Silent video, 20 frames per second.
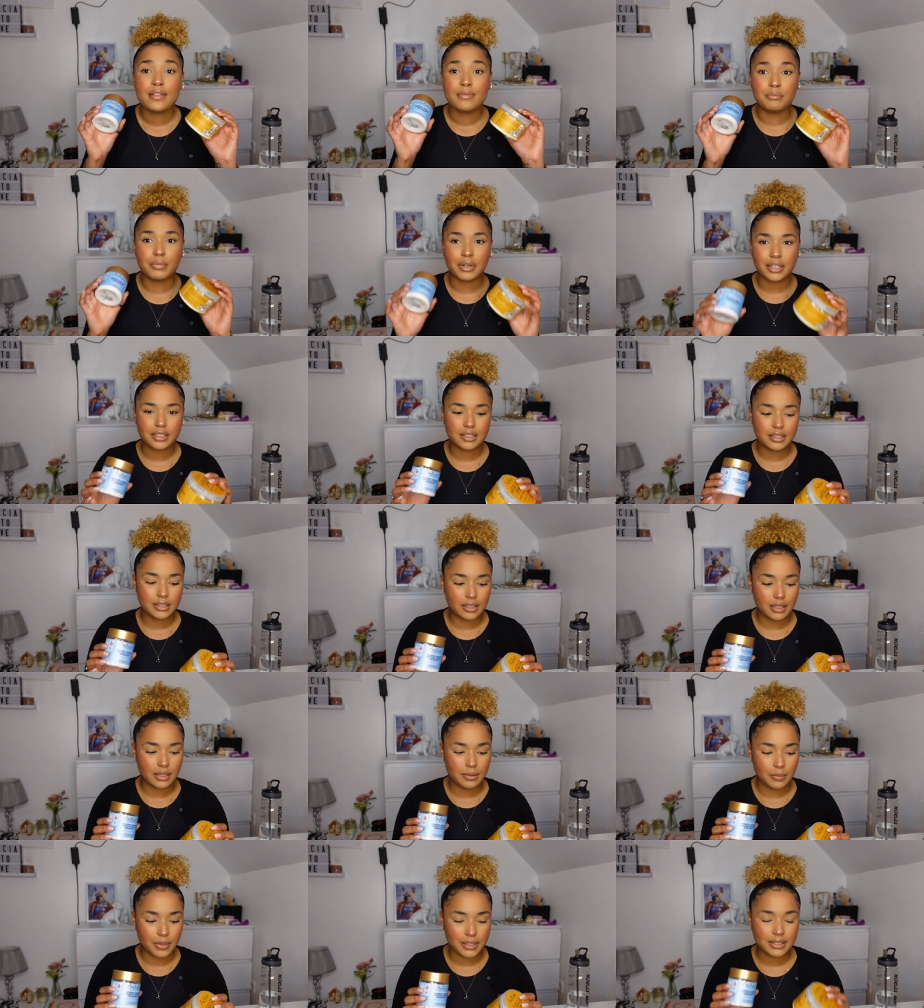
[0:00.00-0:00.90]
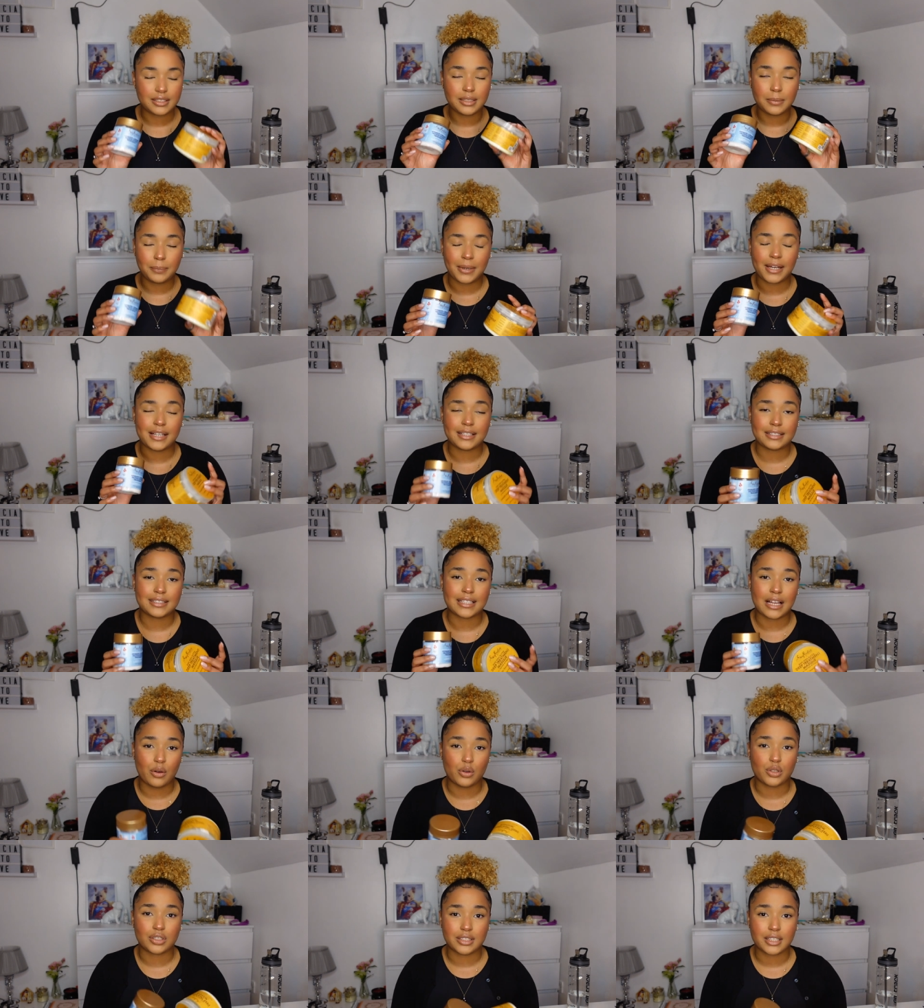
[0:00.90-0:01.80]
Most of the places
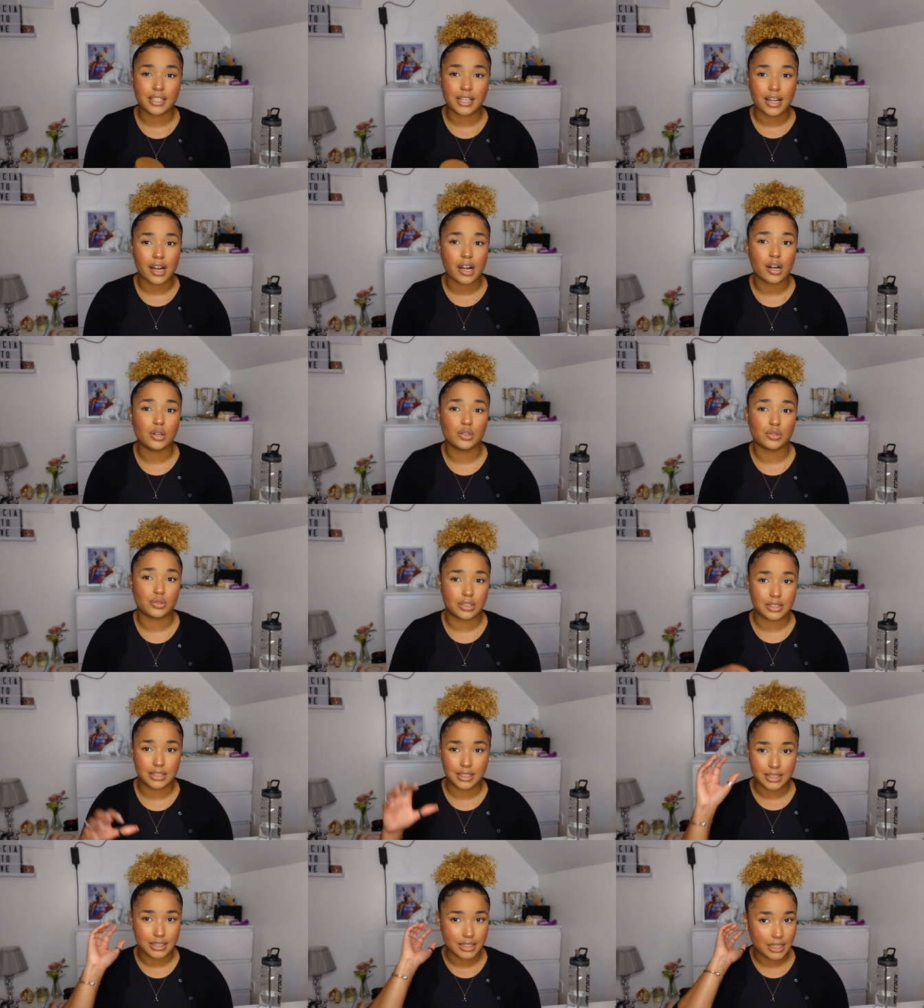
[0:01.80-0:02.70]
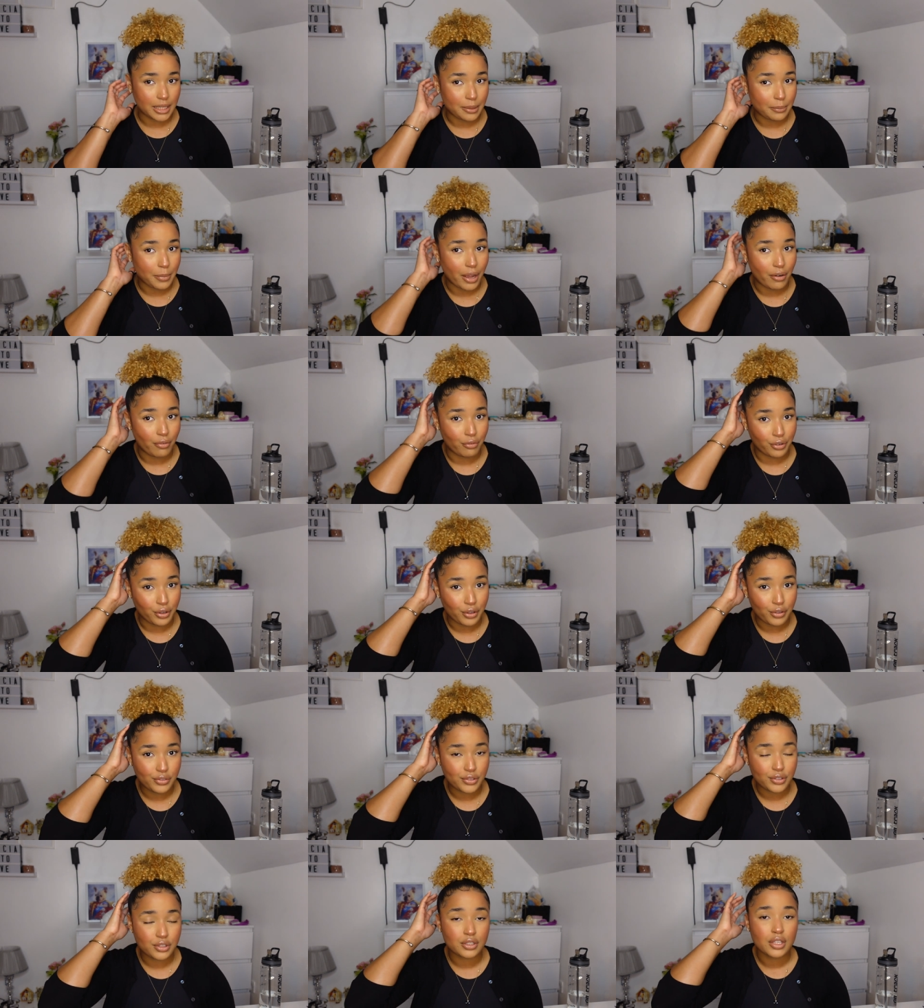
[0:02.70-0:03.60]
I was seeing curls was literally my
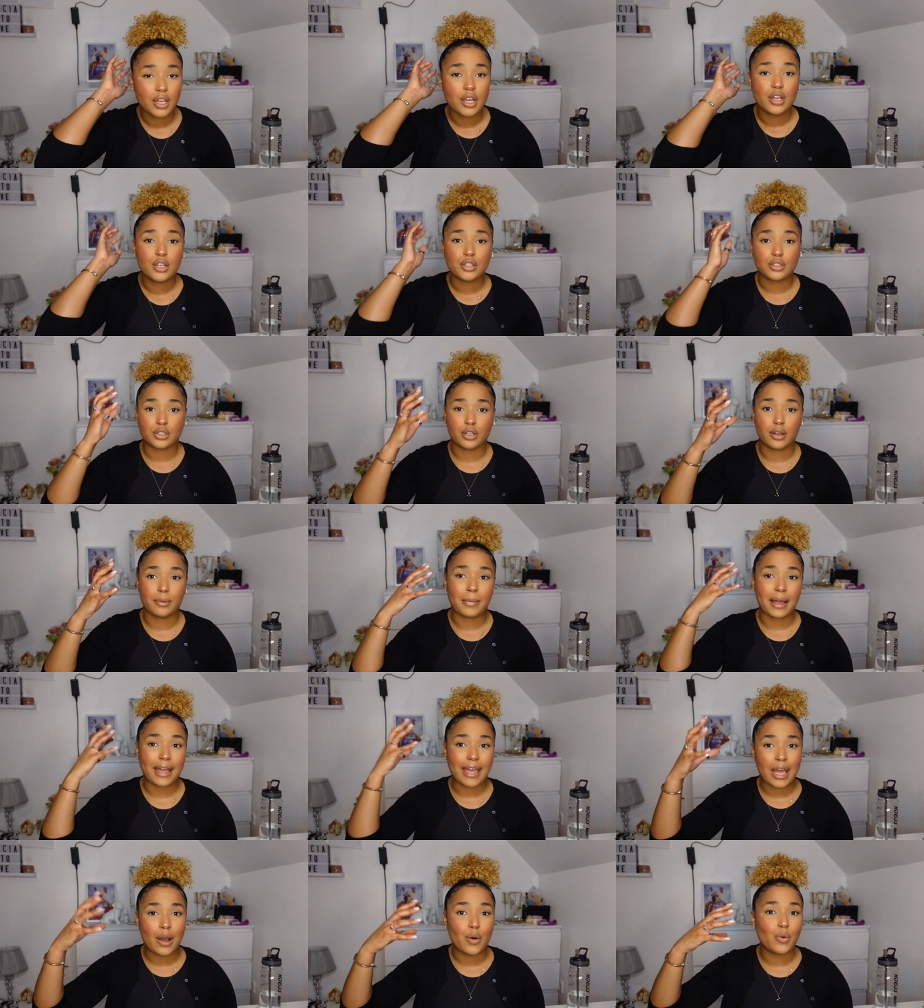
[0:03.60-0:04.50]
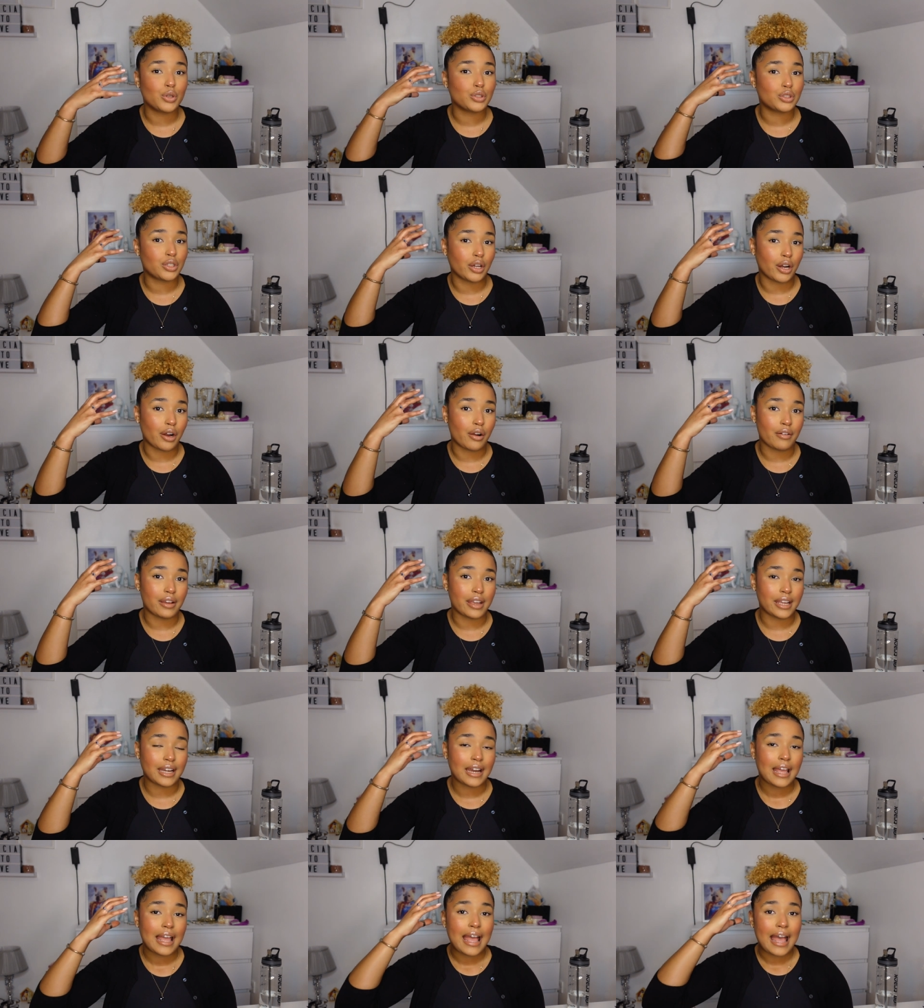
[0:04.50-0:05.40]
roots. So my hair was
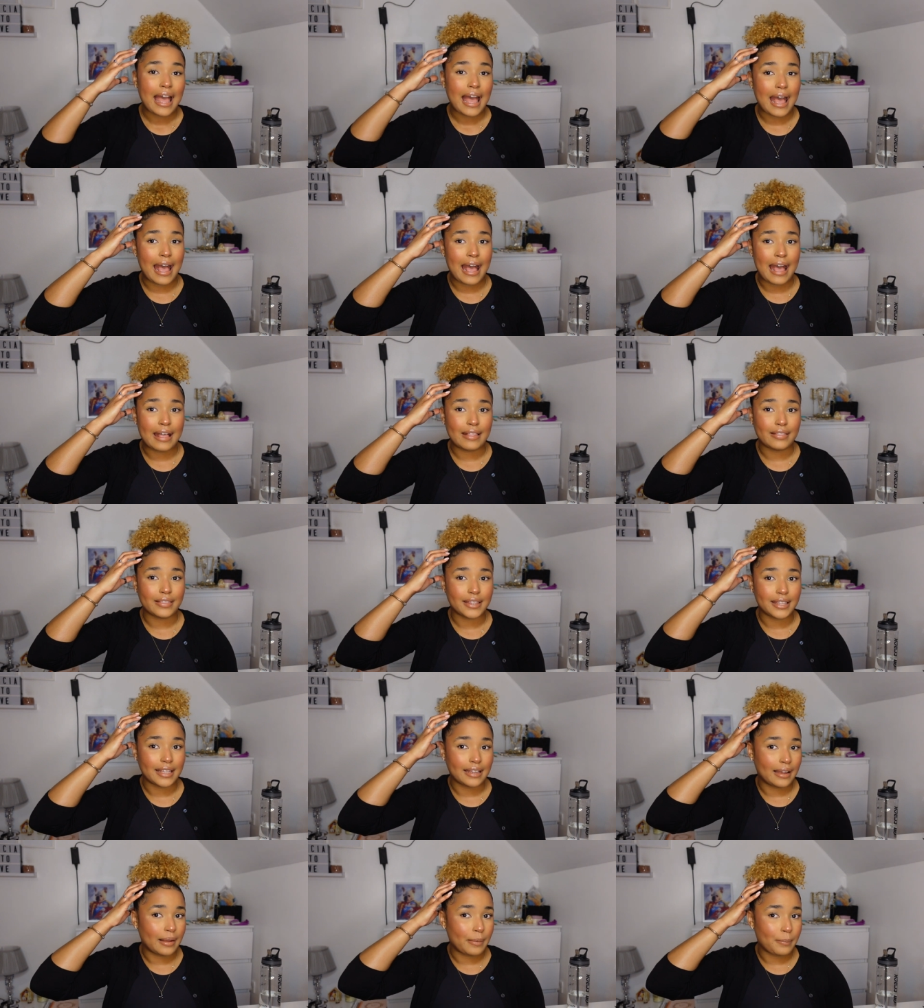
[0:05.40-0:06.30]
growing and